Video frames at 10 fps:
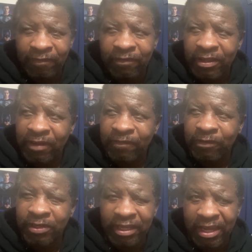think
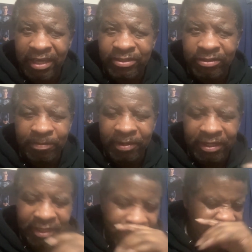4DX or something like
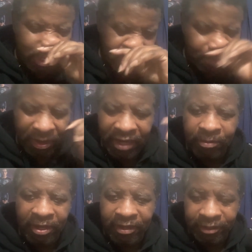that. But
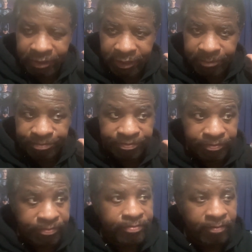anyway,
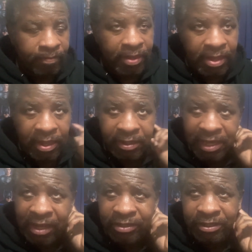
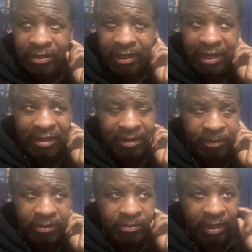that looks good. I got to look
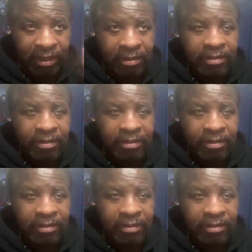up who the